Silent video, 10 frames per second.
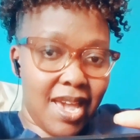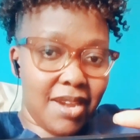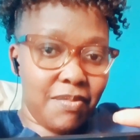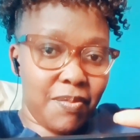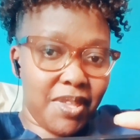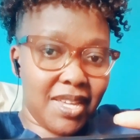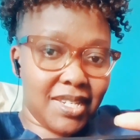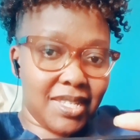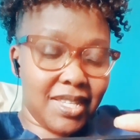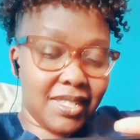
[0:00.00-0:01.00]
Remember
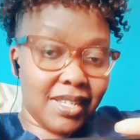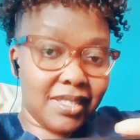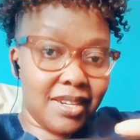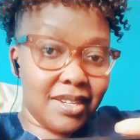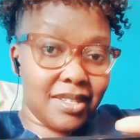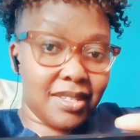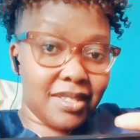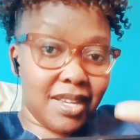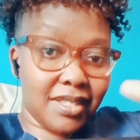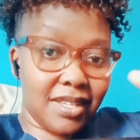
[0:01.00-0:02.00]
that the
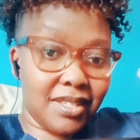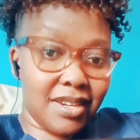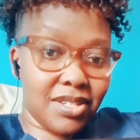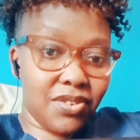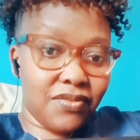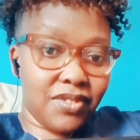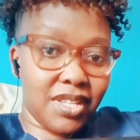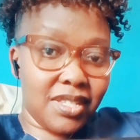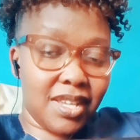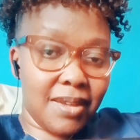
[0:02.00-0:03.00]
success rate of
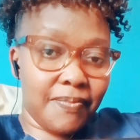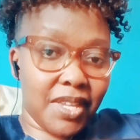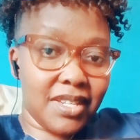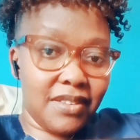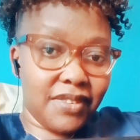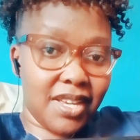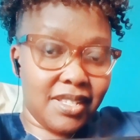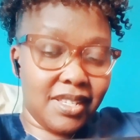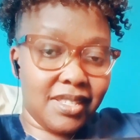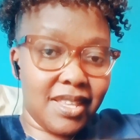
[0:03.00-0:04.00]
this
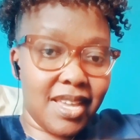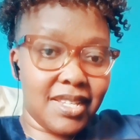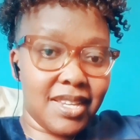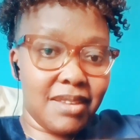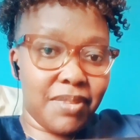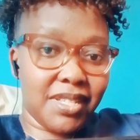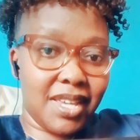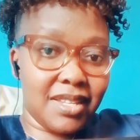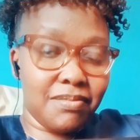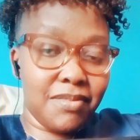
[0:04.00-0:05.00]
device is
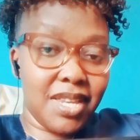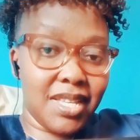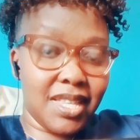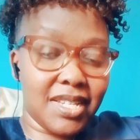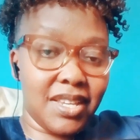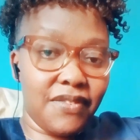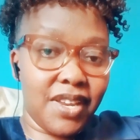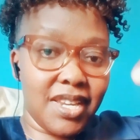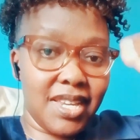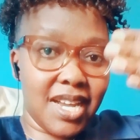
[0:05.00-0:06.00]
99%, meaning that if a
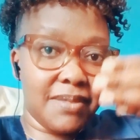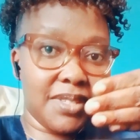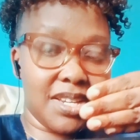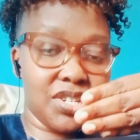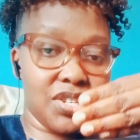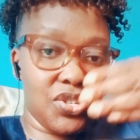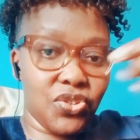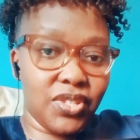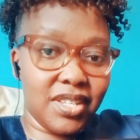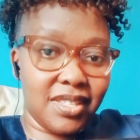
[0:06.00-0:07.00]
lady comes and she
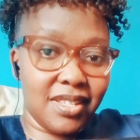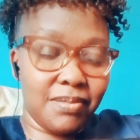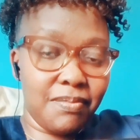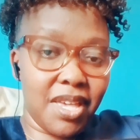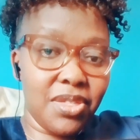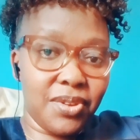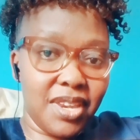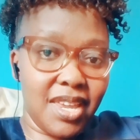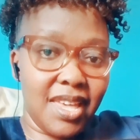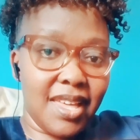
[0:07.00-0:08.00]
chooses this
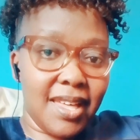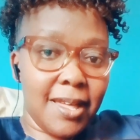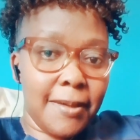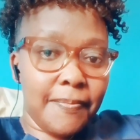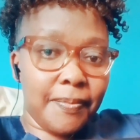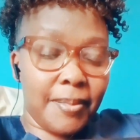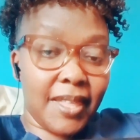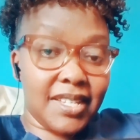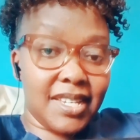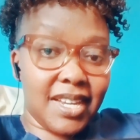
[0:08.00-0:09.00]
method,
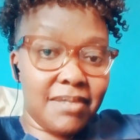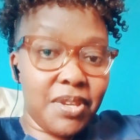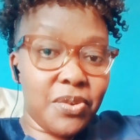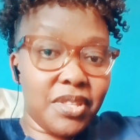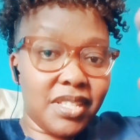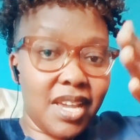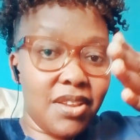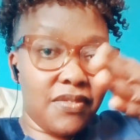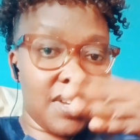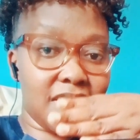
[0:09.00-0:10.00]
she can be on the
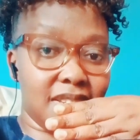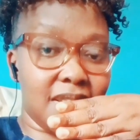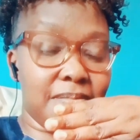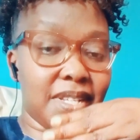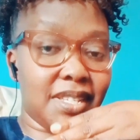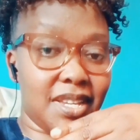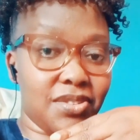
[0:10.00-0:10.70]
side of 99%